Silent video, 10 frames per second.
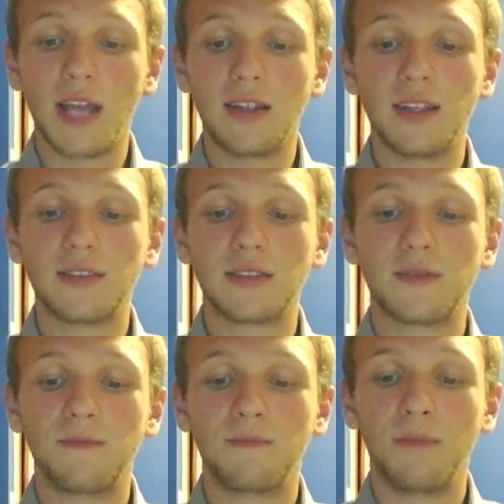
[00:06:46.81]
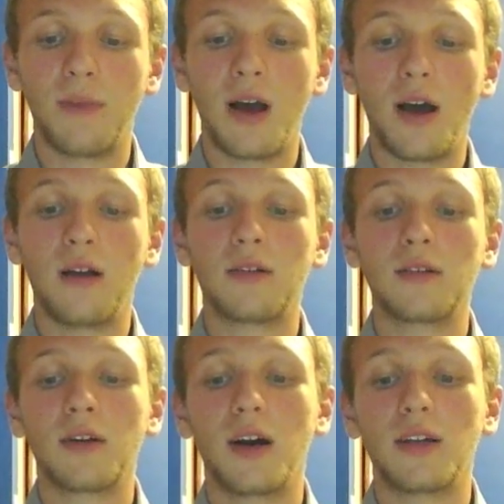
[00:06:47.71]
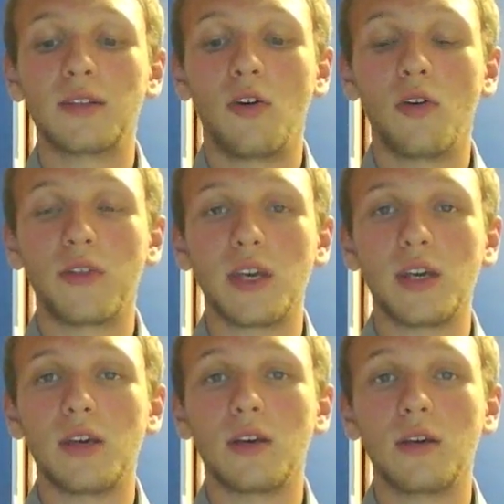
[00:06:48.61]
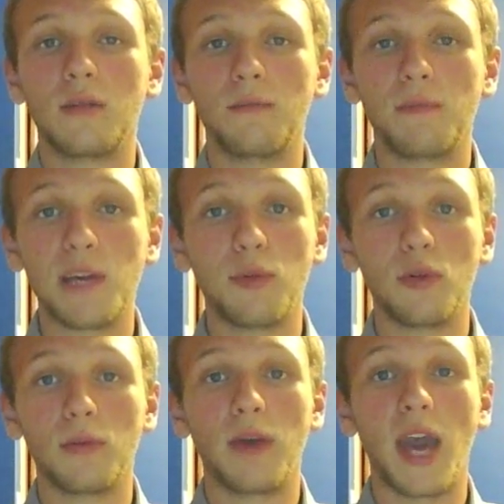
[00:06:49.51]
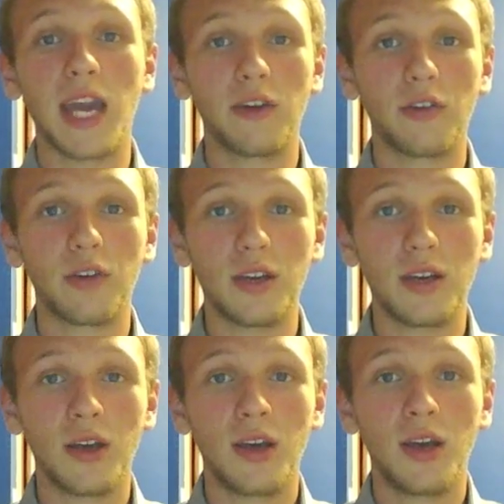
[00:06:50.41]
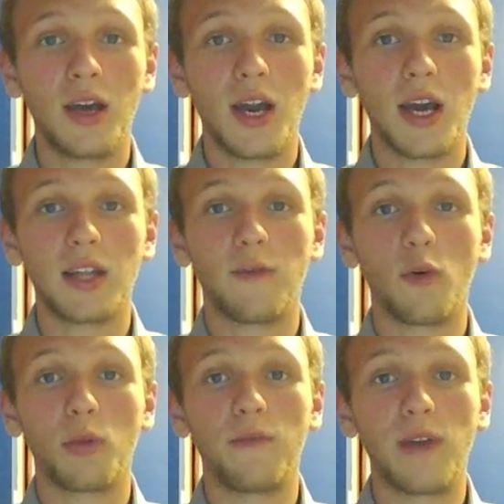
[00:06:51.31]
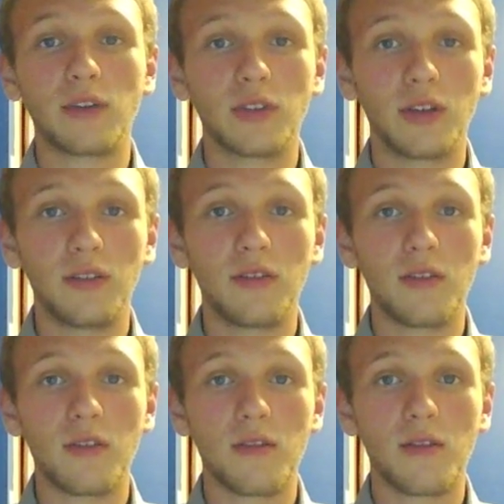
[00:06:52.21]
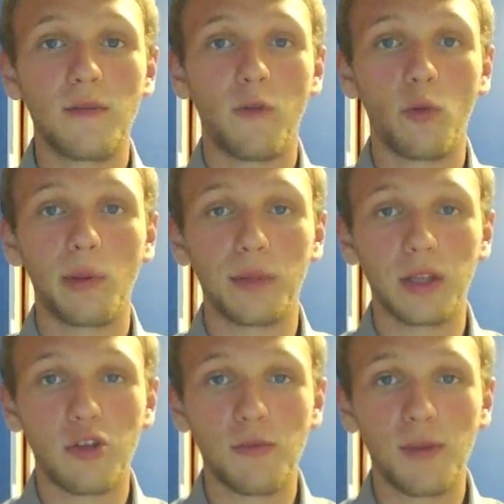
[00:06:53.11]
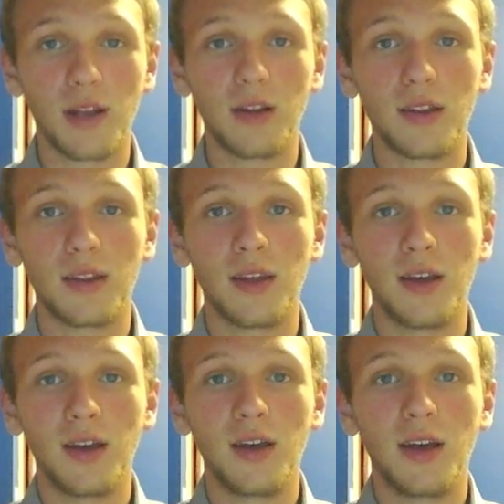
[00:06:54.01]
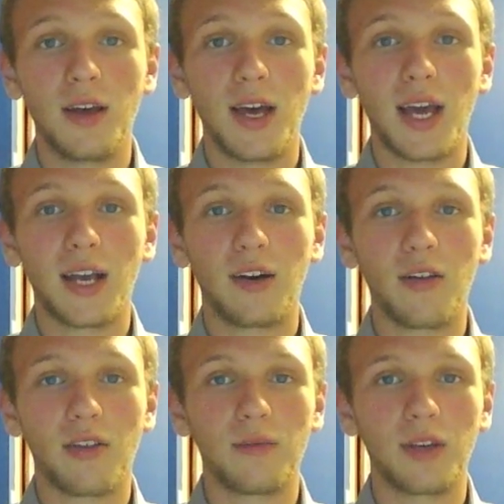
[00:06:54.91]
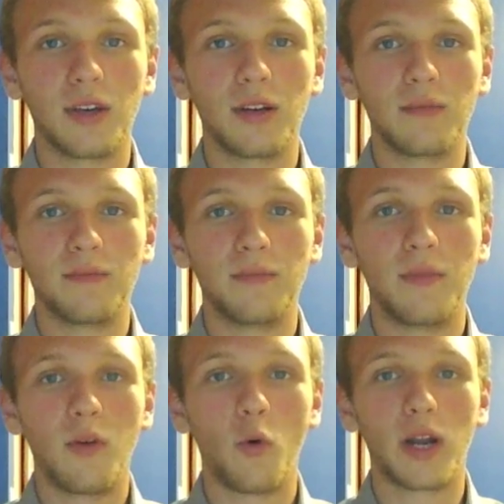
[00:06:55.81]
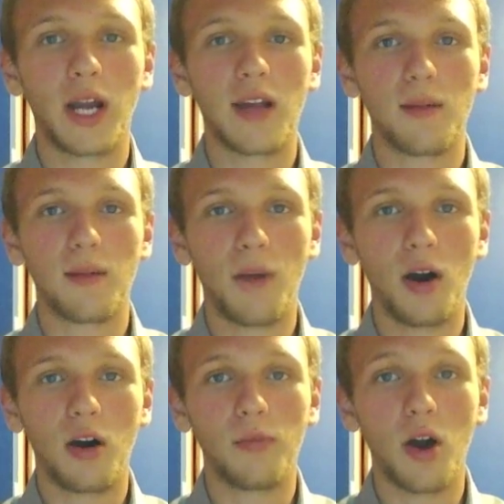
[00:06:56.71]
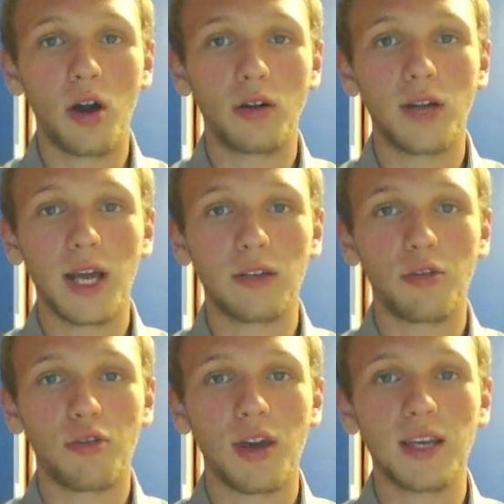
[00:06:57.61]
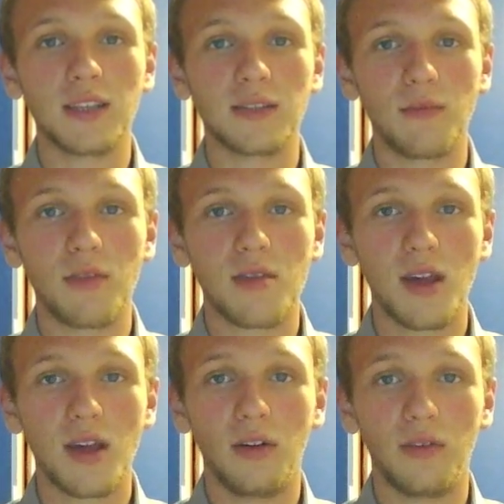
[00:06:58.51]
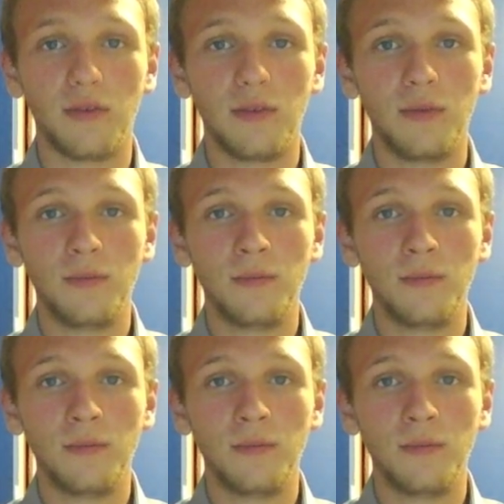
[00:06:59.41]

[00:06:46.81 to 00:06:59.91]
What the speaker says: And this got all the people angry, and the former veterans, former militiamen, caused them to organize a mob under Daniel Shays himself.